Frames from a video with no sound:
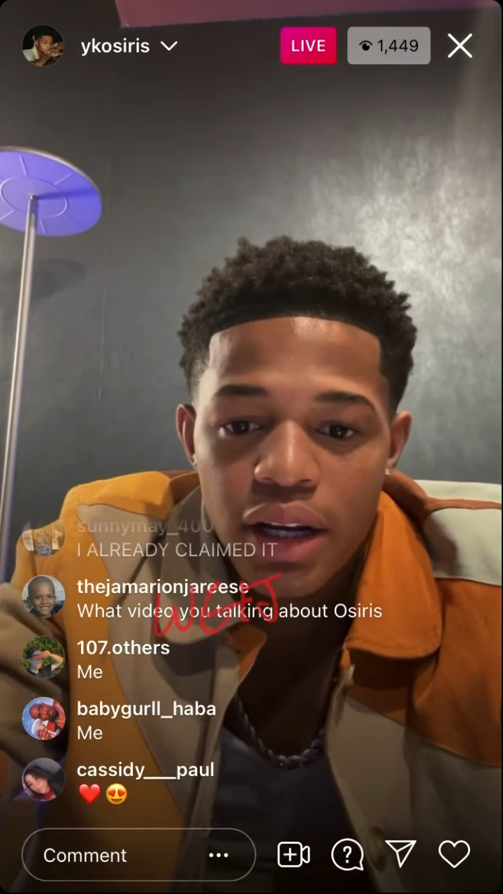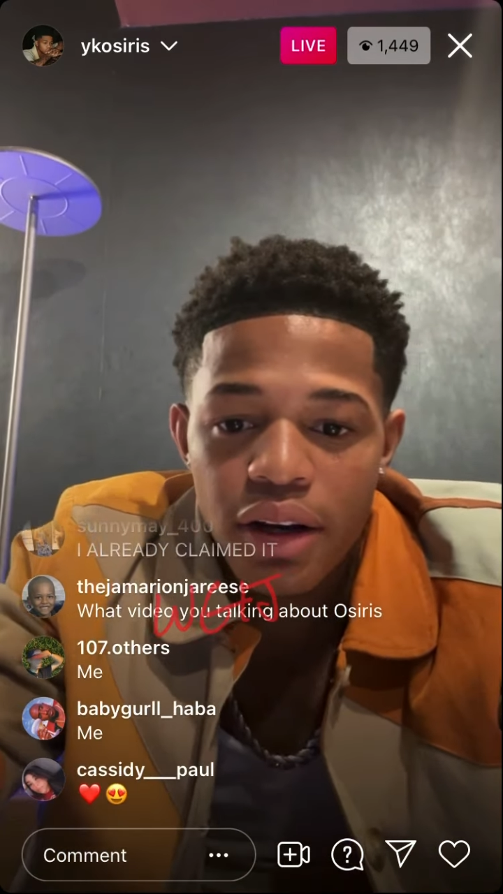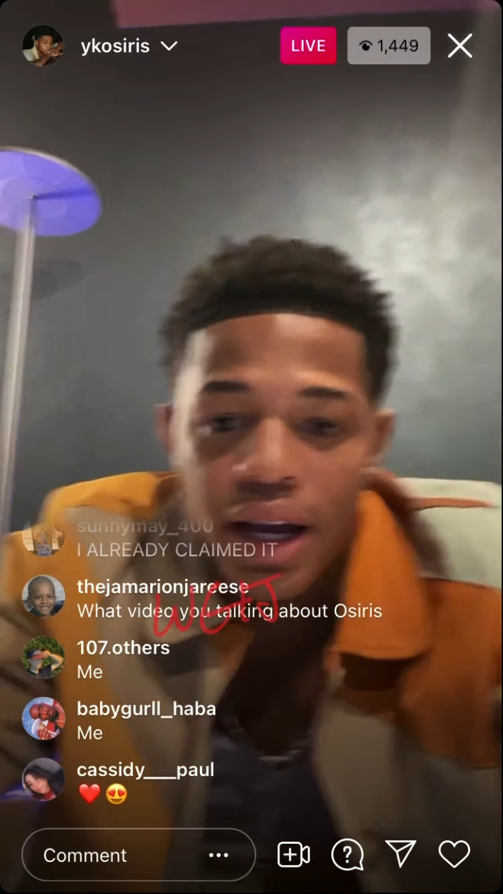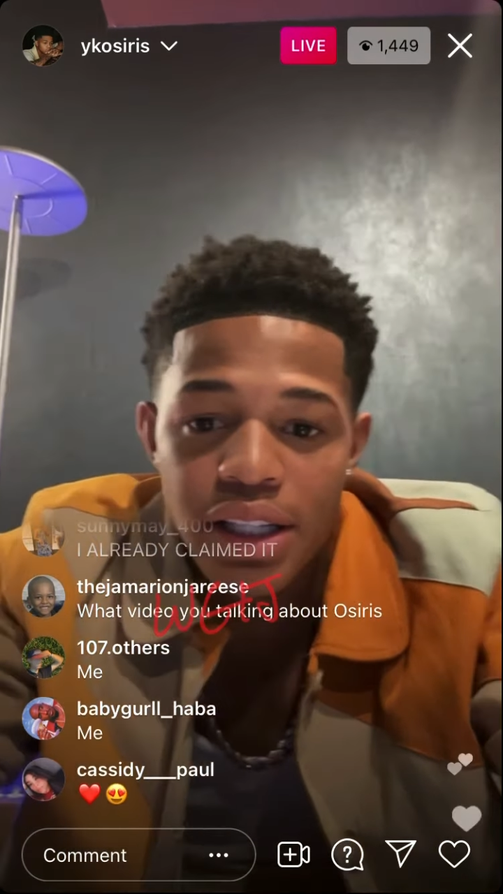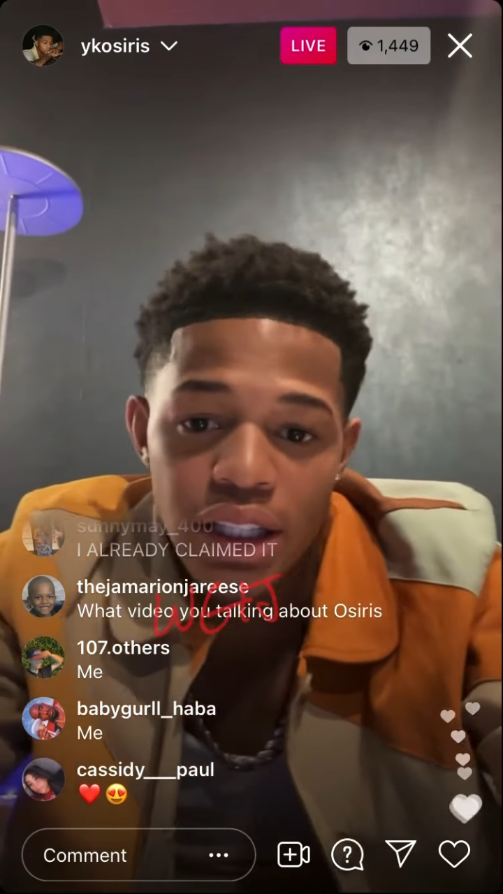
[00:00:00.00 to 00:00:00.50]

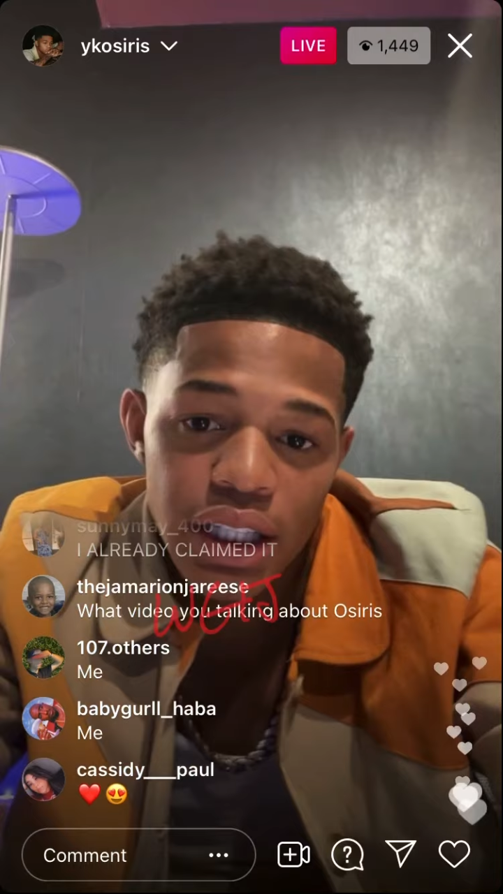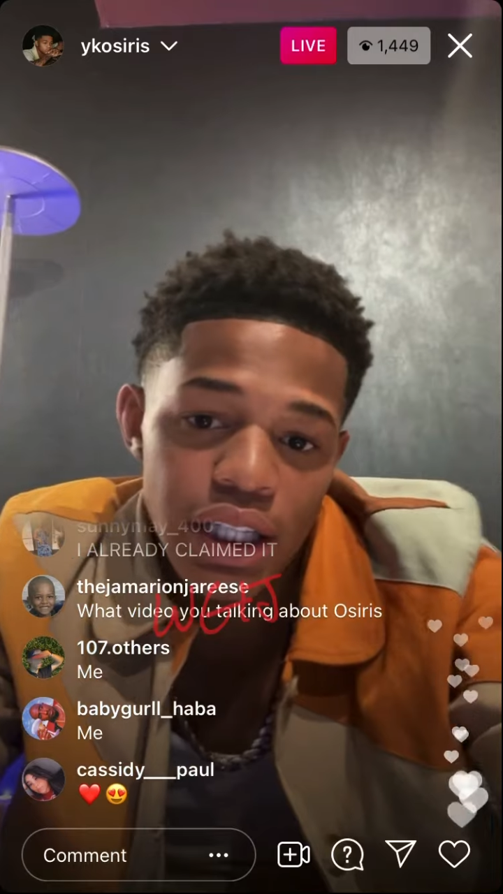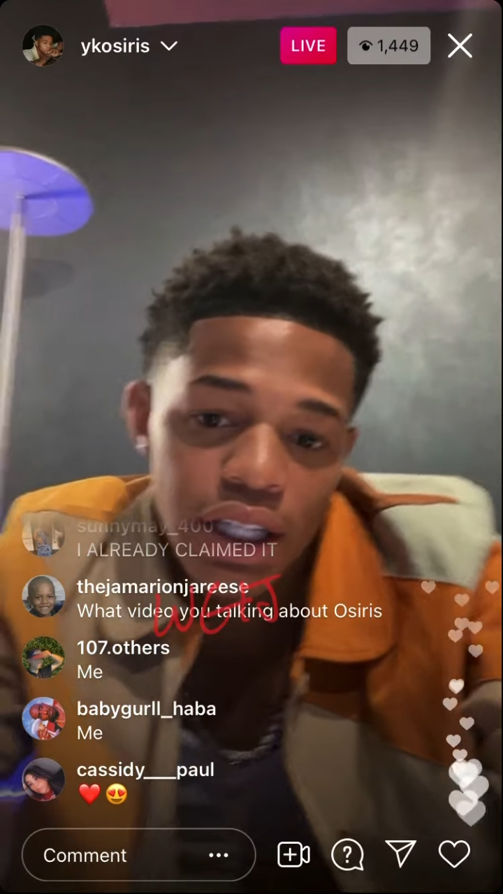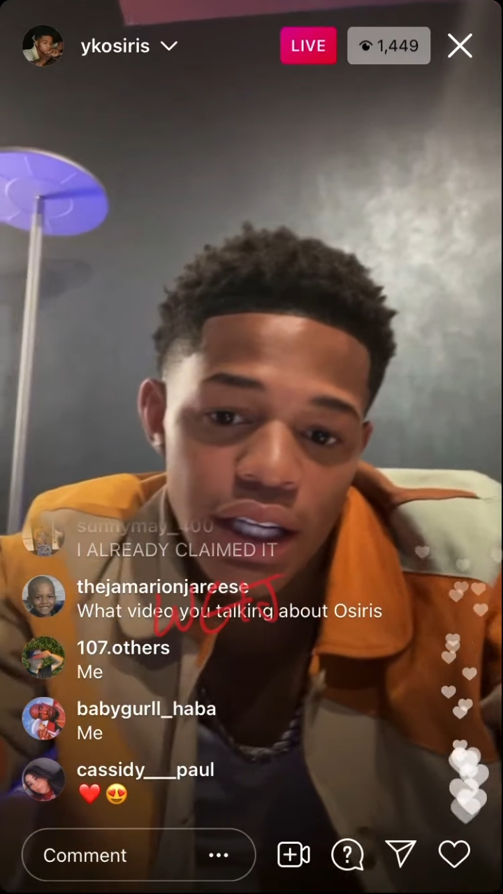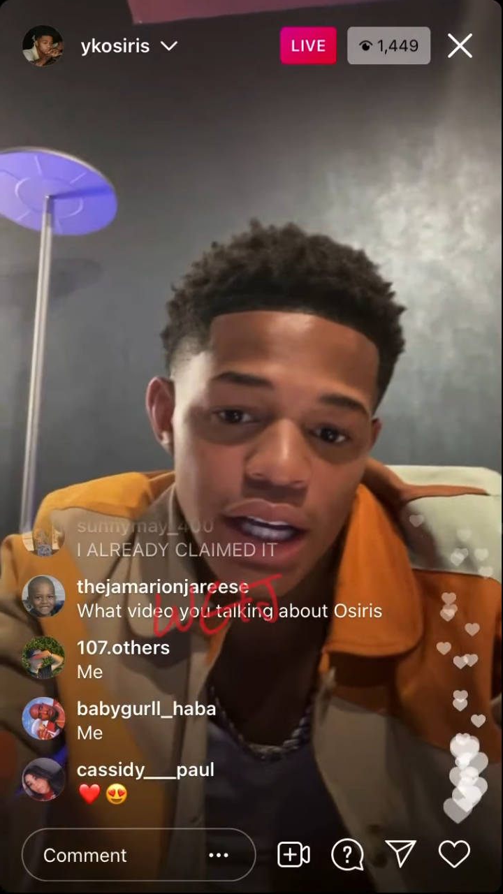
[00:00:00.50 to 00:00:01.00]
as a
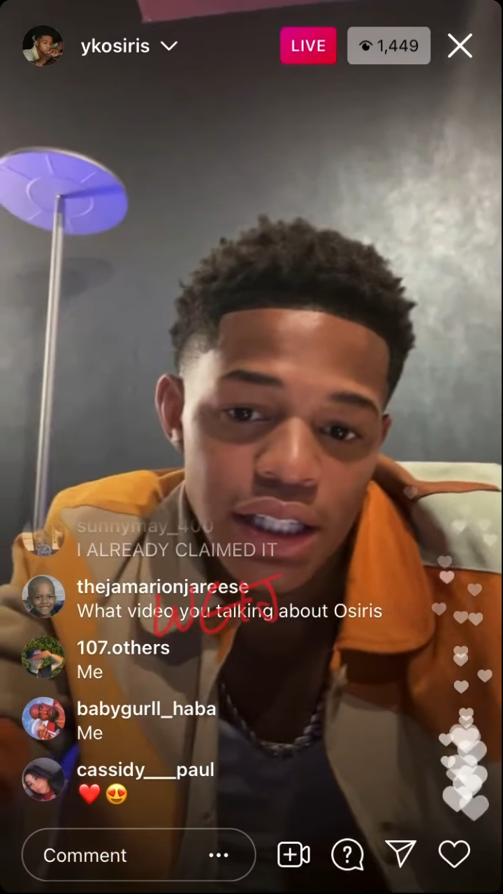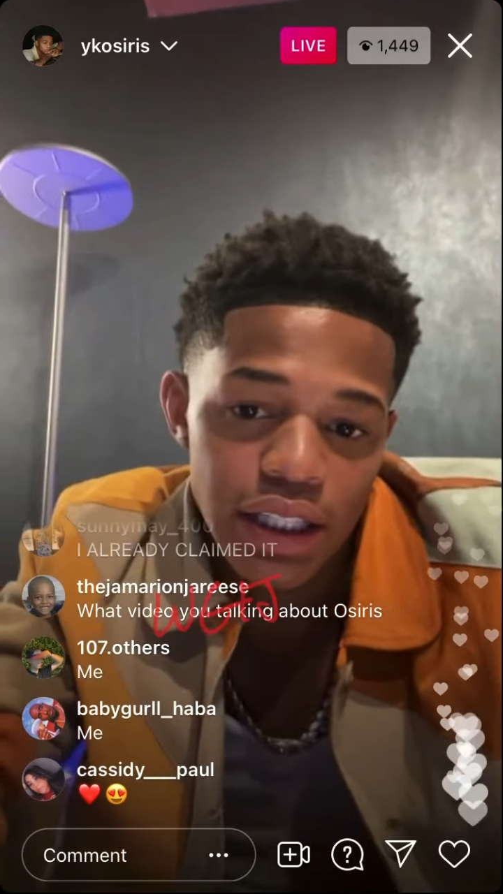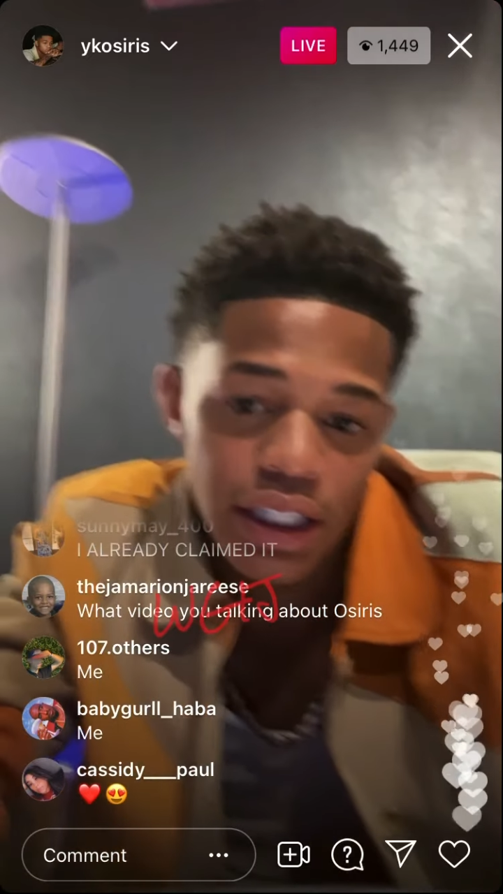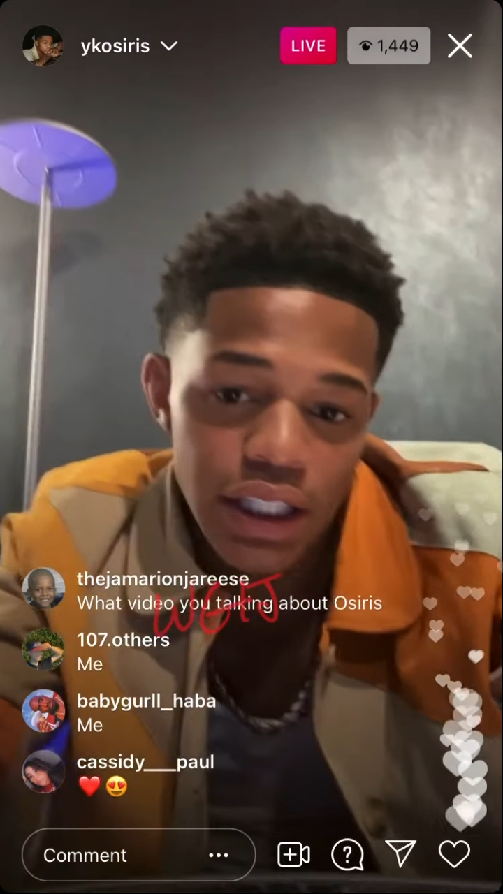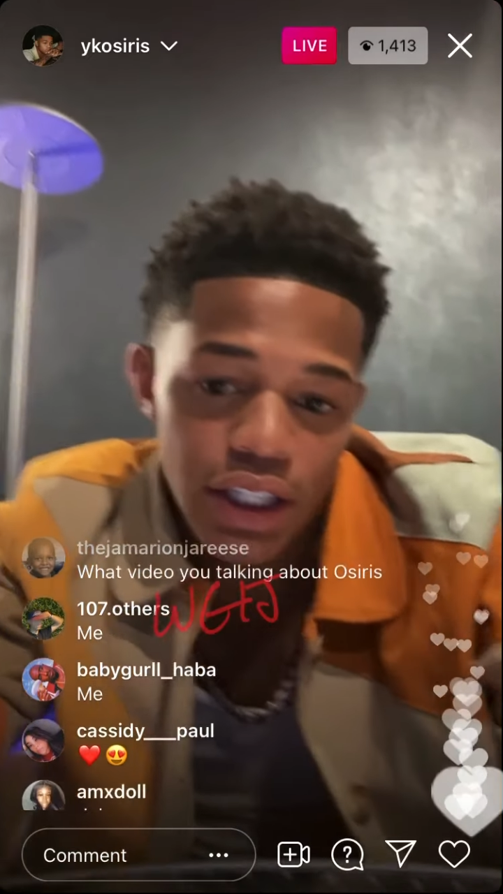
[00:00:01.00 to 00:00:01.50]
lead, as a
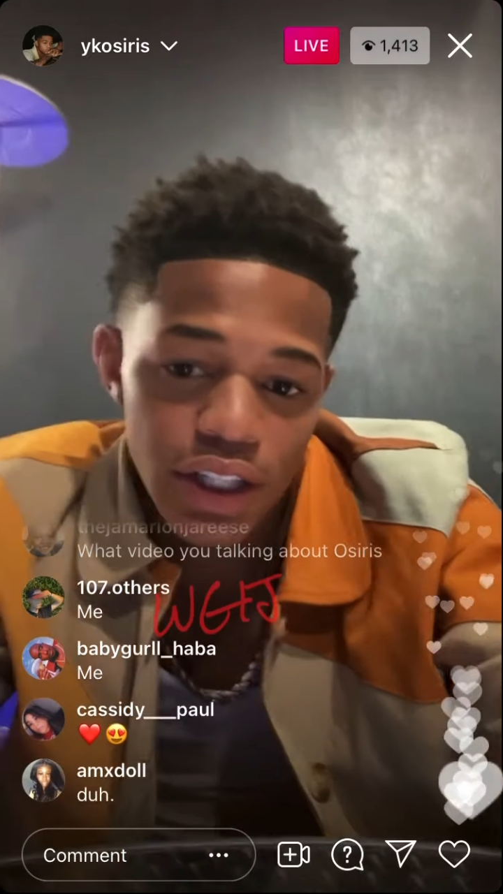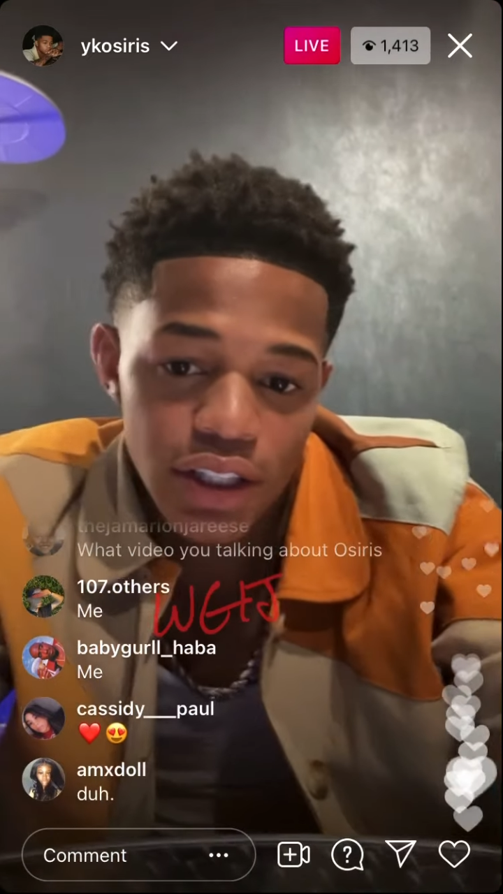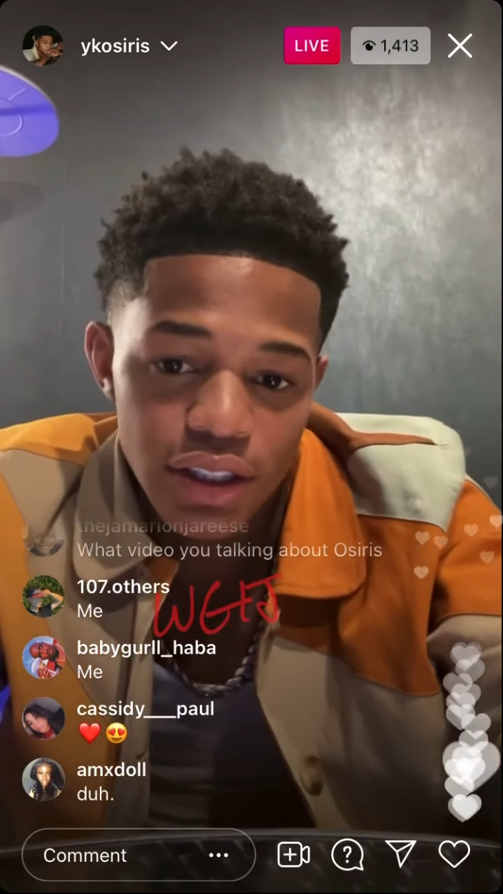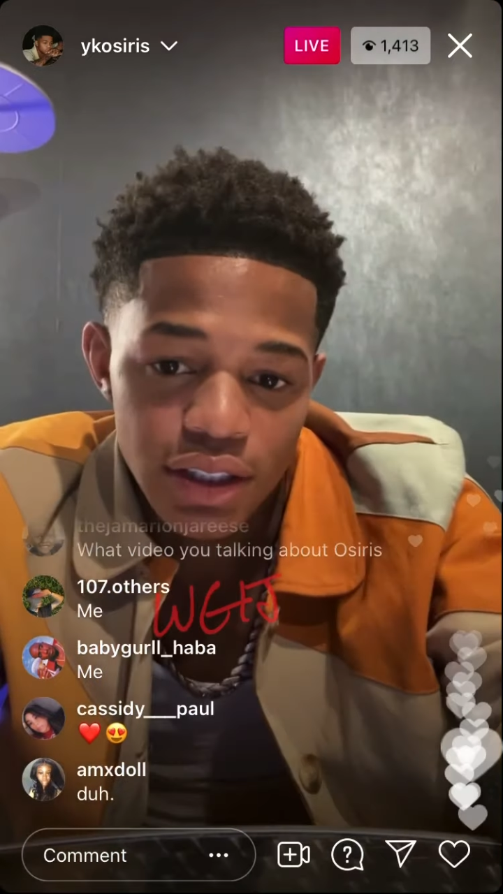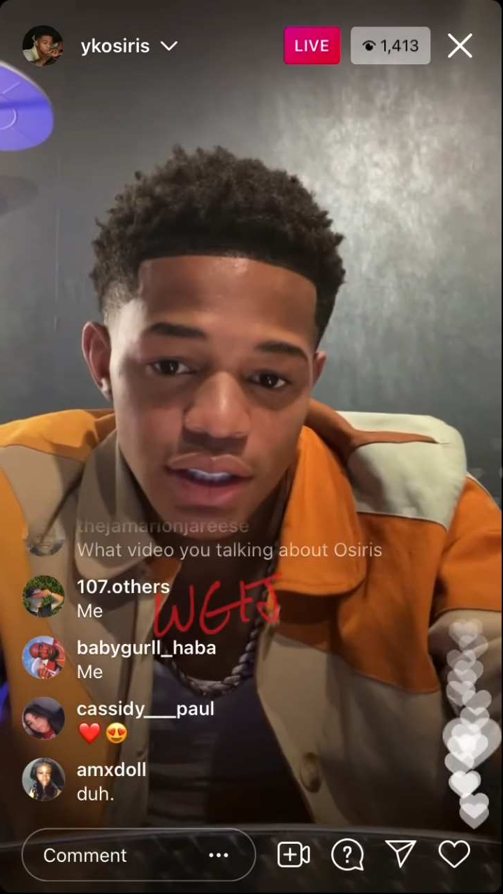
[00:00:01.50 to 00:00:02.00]
lead girl.